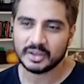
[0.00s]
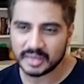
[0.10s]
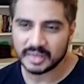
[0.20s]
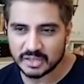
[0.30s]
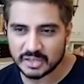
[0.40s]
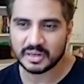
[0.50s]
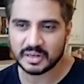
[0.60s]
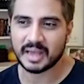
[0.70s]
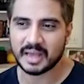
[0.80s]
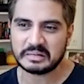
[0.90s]
each film
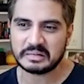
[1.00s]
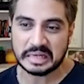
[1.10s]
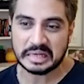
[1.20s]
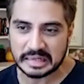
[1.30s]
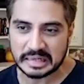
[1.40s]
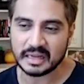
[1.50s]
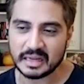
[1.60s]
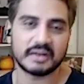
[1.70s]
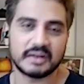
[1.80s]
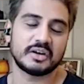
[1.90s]
has nearly
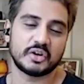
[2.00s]
100,